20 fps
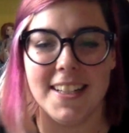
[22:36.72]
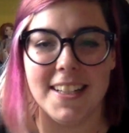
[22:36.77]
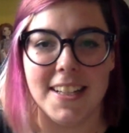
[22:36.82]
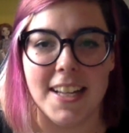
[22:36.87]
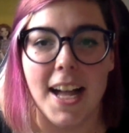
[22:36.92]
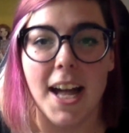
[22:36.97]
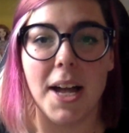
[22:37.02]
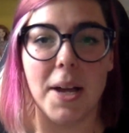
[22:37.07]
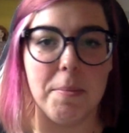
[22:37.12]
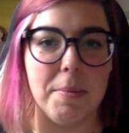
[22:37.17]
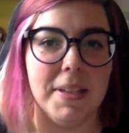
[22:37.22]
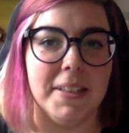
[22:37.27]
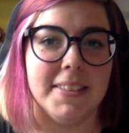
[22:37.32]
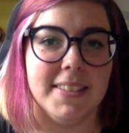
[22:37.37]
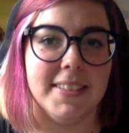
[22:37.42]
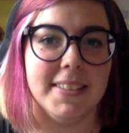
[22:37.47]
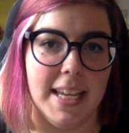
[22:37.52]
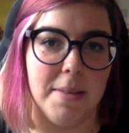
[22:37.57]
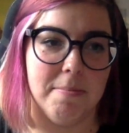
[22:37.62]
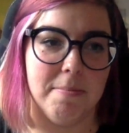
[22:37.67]
yeah, I mean,
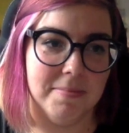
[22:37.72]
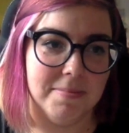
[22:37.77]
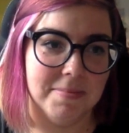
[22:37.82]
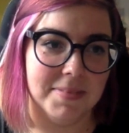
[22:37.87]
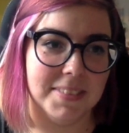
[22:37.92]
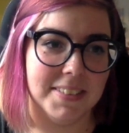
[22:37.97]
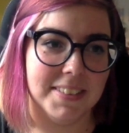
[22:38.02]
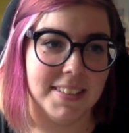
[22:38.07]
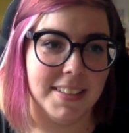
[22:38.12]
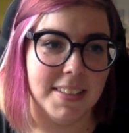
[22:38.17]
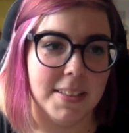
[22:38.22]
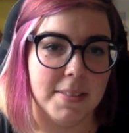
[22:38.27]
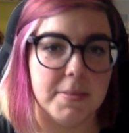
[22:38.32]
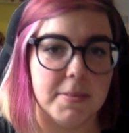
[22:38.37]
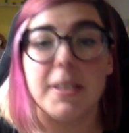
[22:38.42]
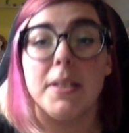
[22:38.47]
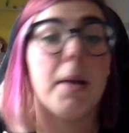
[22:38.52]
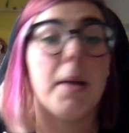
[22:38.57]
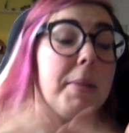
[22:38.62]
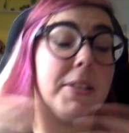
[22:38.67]
same. Cool.
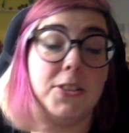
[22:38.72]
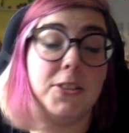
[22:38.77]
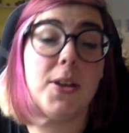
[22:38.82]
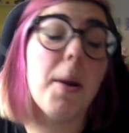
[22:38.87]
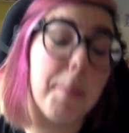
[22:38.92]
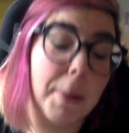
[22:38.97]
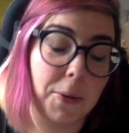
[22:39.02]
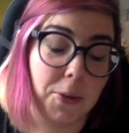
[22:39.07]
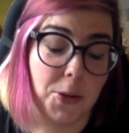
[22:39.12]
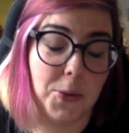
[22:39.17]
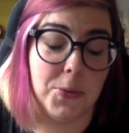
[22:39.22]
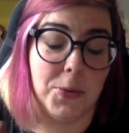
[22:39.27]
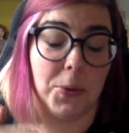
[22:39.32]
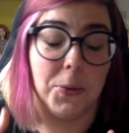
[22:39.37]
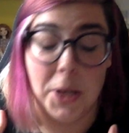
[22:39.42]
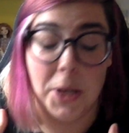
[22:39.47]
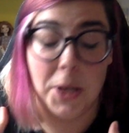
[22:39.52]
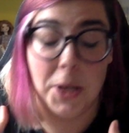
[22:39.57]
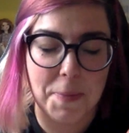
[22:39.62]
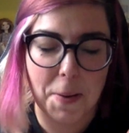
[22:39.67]
So, I mean, about you though,
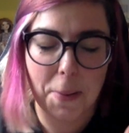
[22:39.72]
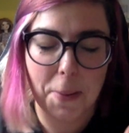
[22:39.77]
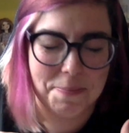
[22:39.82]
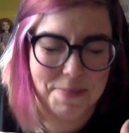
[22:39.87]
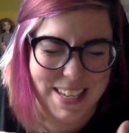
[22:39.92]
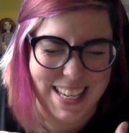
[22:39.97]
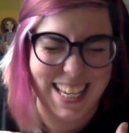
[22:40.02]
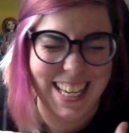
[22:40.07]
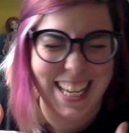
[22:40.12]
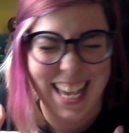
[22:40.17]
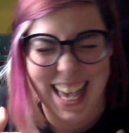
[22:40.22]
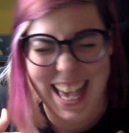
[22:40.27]
not about me.